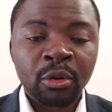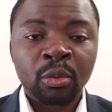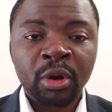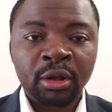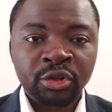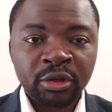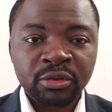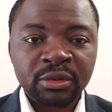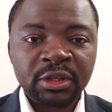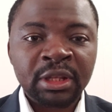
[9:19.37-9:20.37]
Well, just
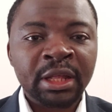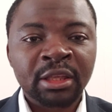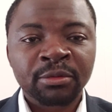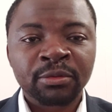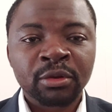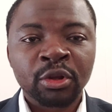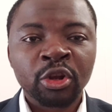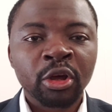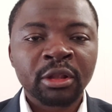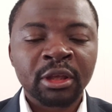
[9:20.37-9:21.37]
to say that if you're
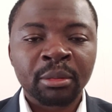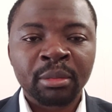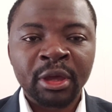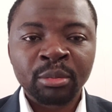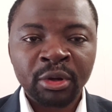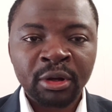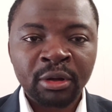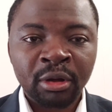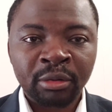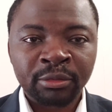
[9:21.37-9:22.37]
not a member
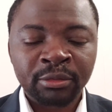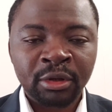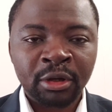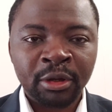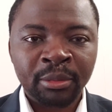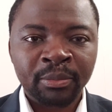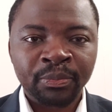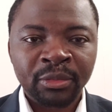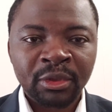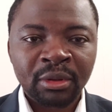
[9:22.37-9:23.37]
of
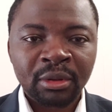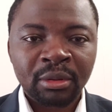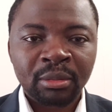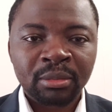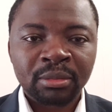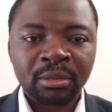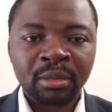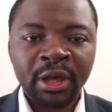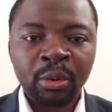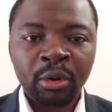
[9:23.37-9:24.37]

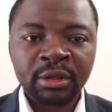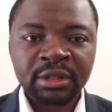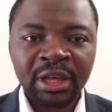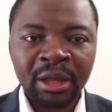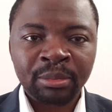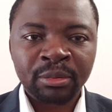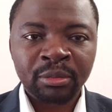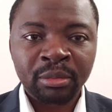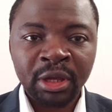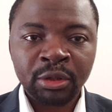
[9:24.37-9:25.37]
my WhatsApp
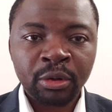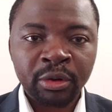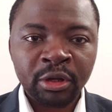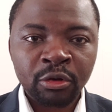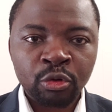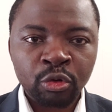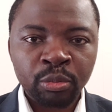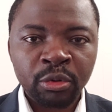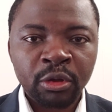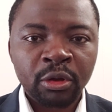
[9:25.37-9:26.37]
mentoring
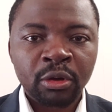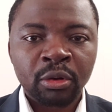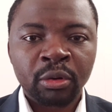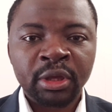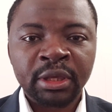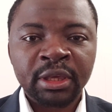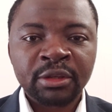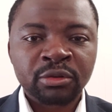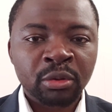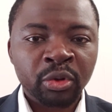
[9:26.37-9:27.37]
group, or in
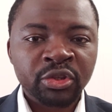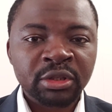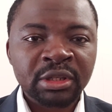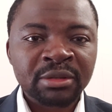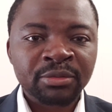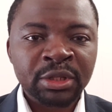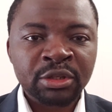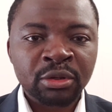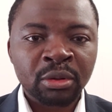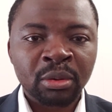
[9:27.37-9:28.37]
case you're watching this
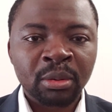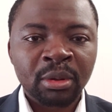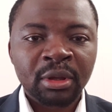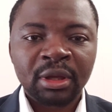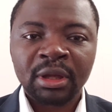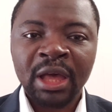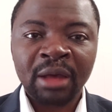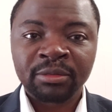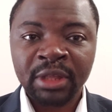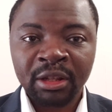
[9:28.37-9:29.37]
video
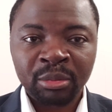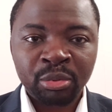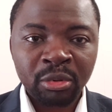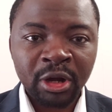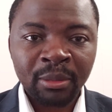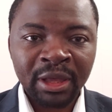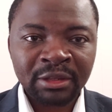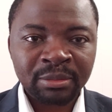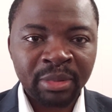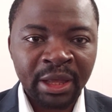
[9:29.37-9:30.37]
after the program
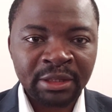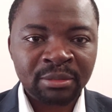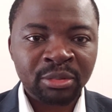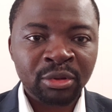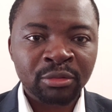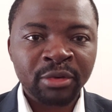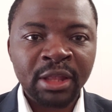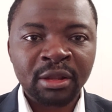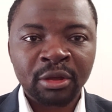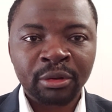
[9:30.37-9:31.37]
has passed, but you
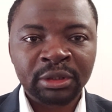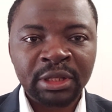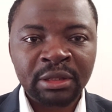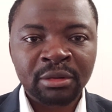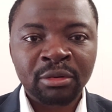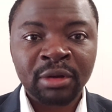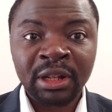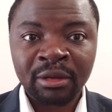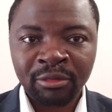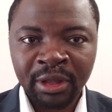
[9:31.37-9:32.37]
find the content
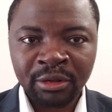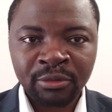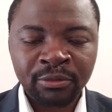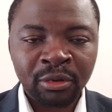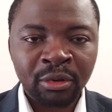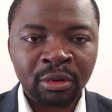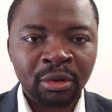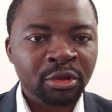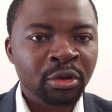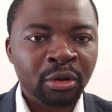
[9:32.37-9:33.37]
relevant for
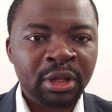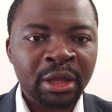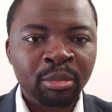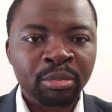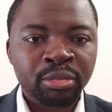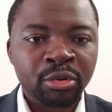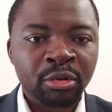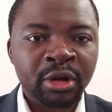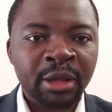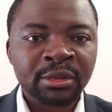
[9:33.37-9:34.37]
your other
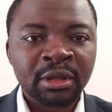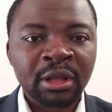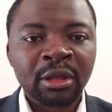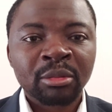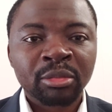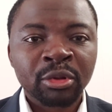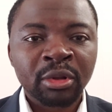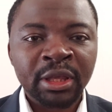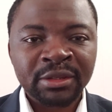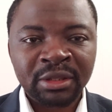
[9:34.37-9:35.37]
programs, don't
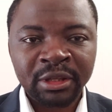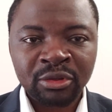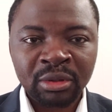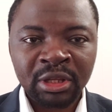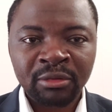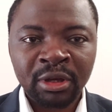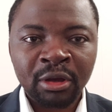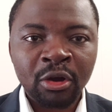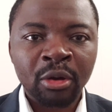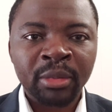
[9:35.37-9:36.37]
hesitate to leave a
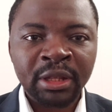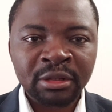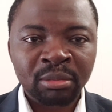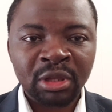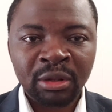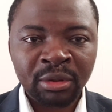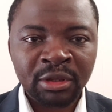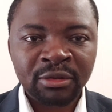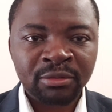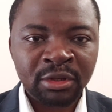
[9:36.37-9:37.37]
comment below
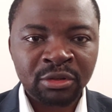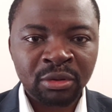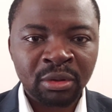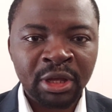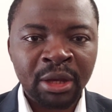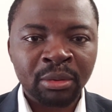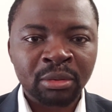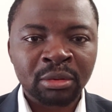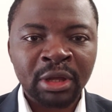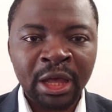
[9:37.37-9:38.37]
this video. I
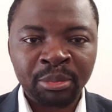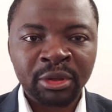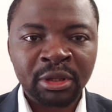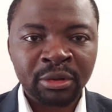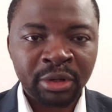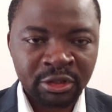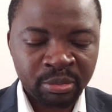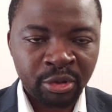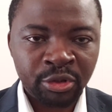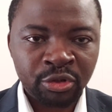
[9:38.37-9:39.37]
will happily
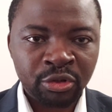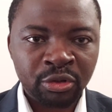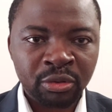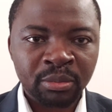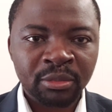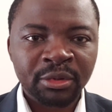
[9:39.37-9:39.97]
respond to you.